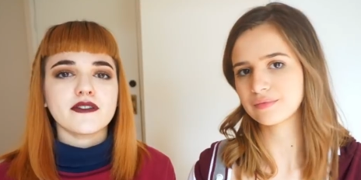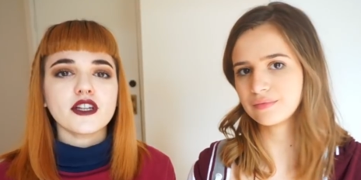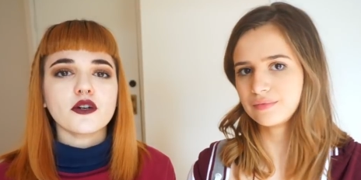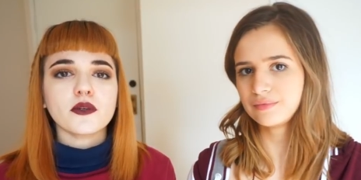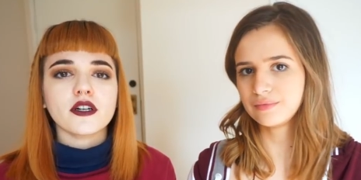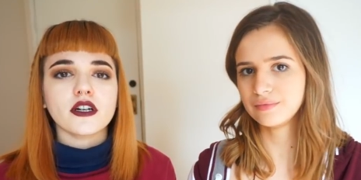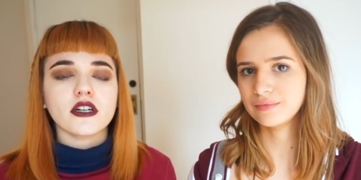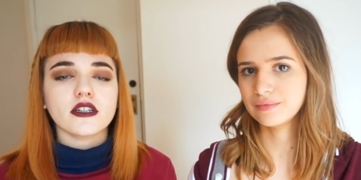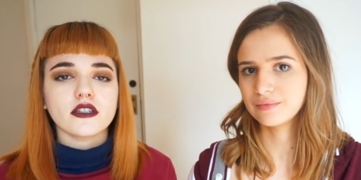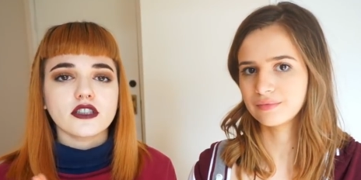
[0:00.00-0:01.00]
Speaker 1: even though
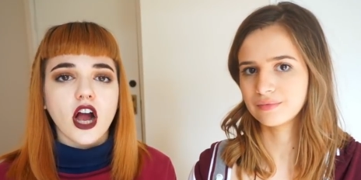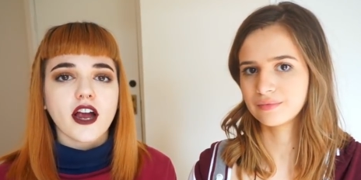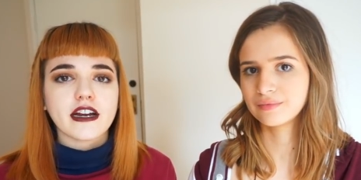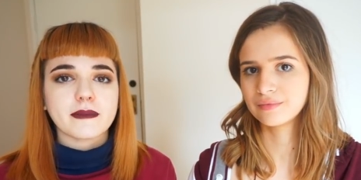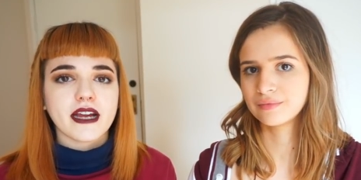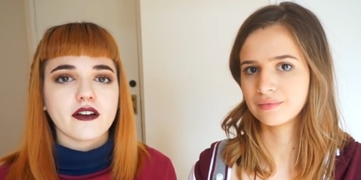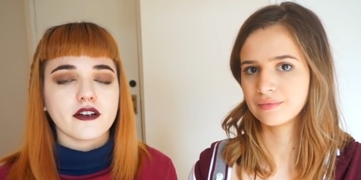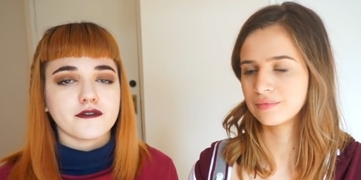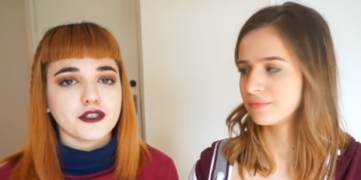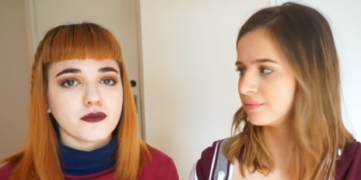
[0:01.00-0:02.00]
we're not going to put
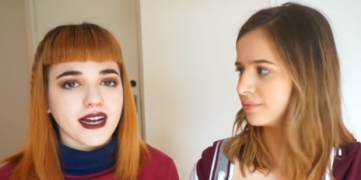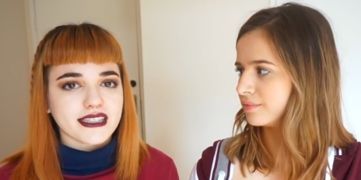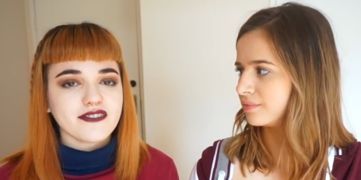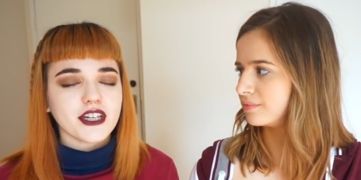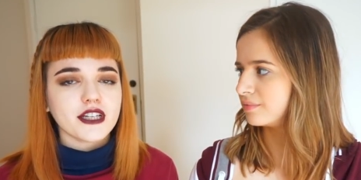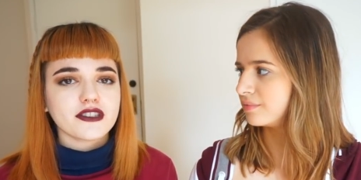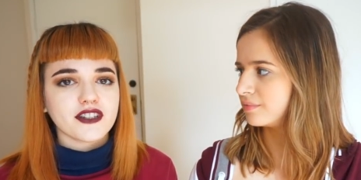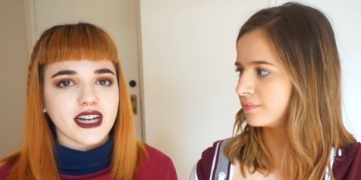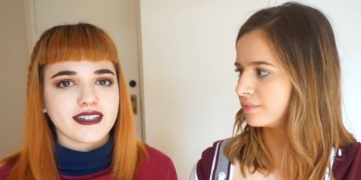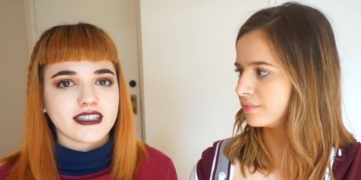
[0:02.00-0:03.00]
out a few rising videos
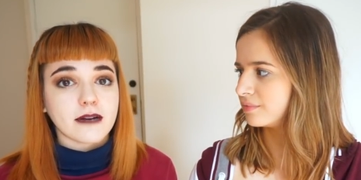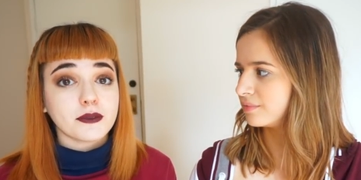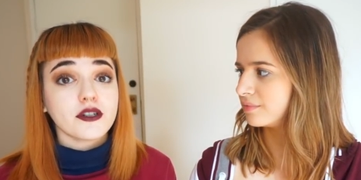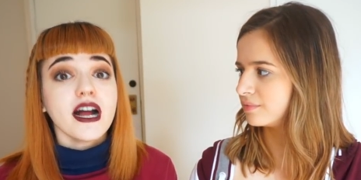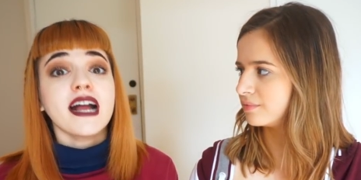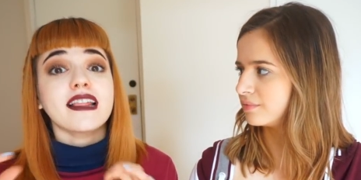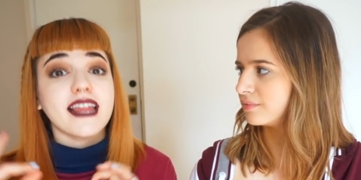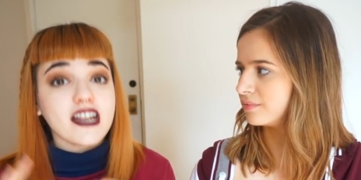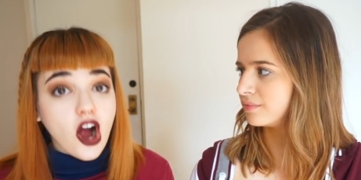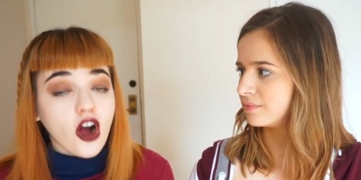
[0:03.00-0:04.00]
for the next couple,
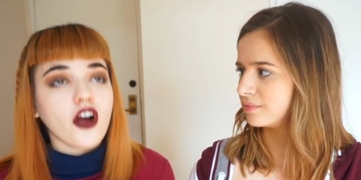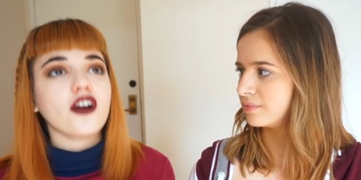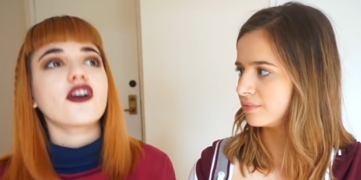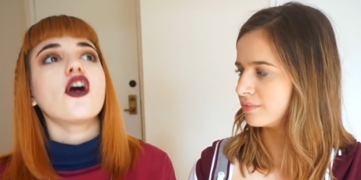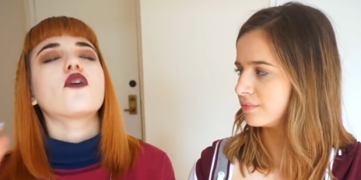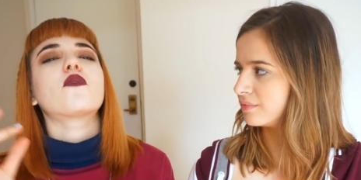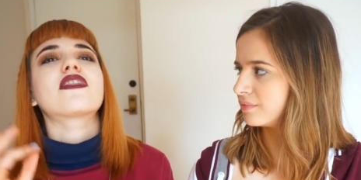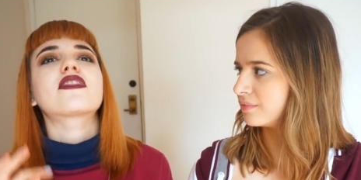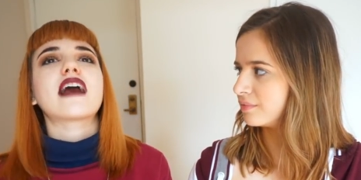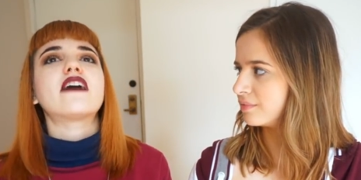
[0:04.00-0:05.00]
they are
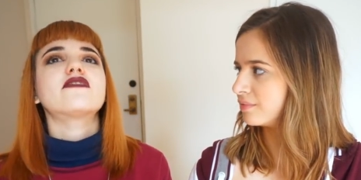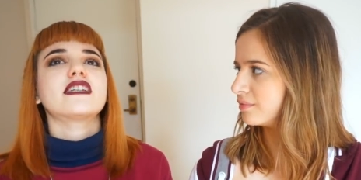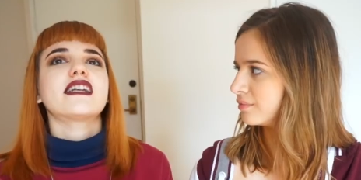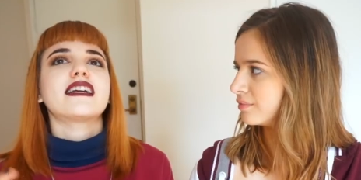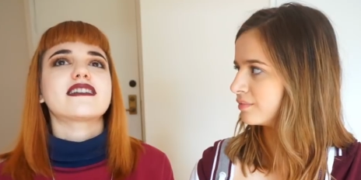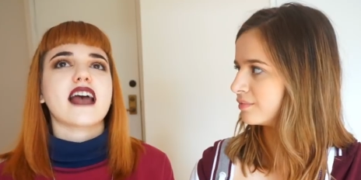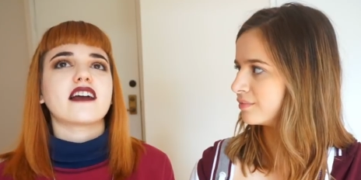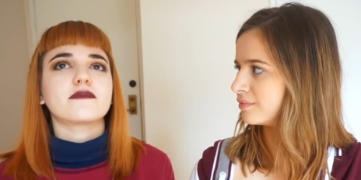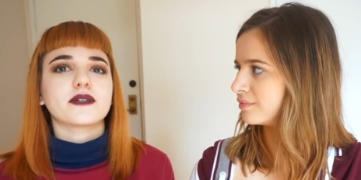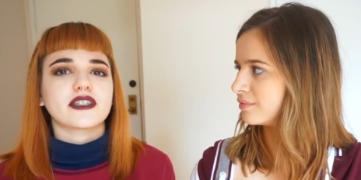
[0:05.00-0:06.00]

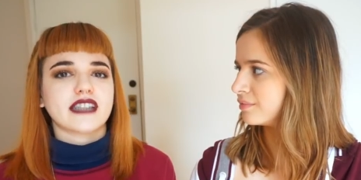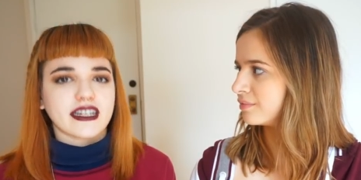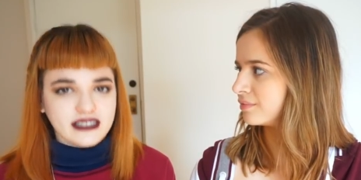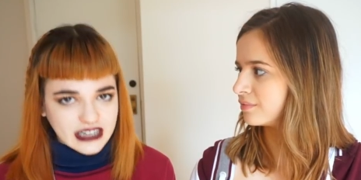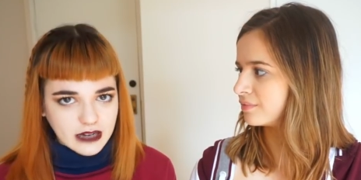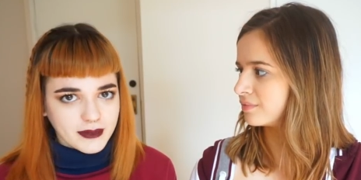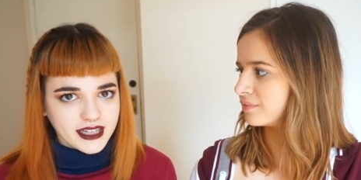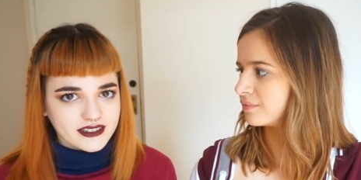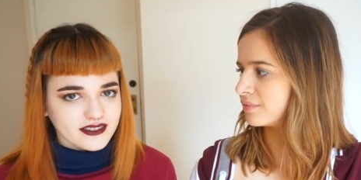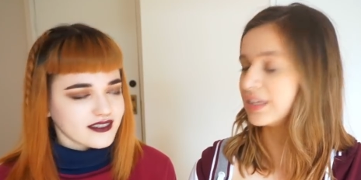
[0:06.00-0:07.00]
1010%
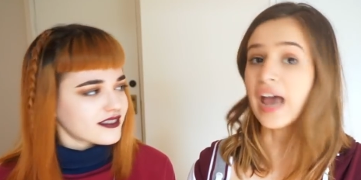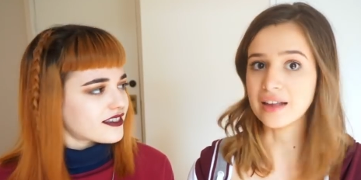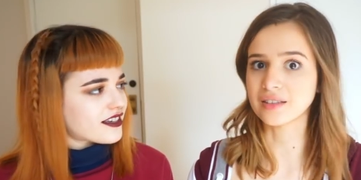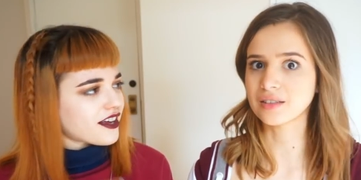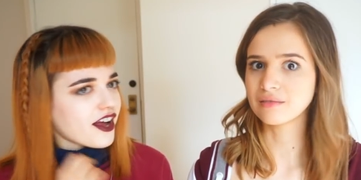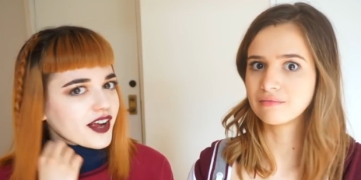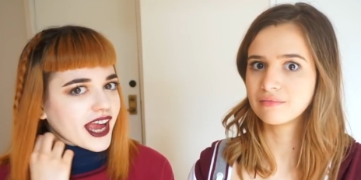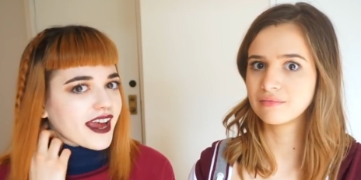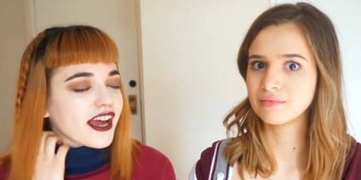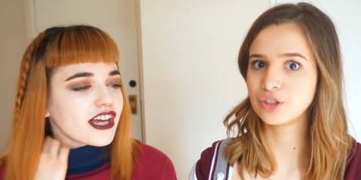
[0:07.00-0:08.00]
coming. Yes.
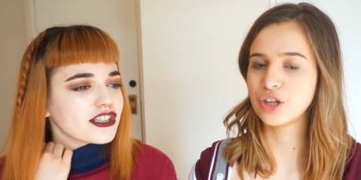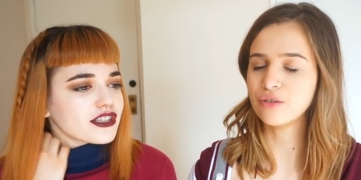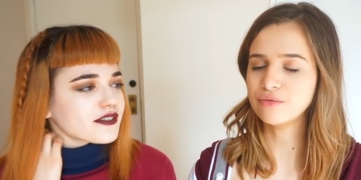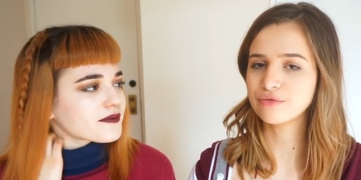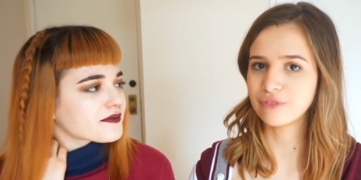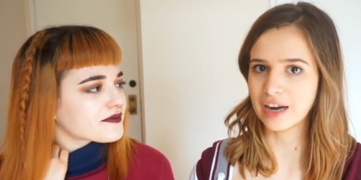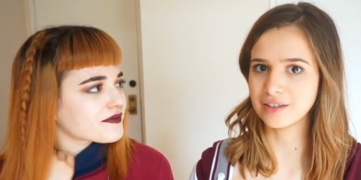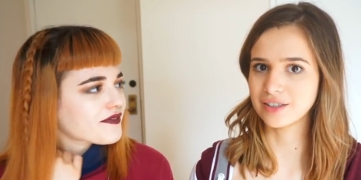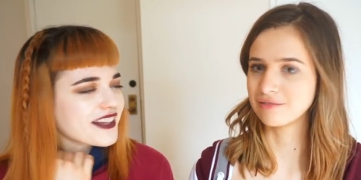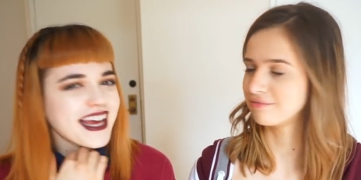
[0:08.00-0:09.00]
Okay. Don't fret.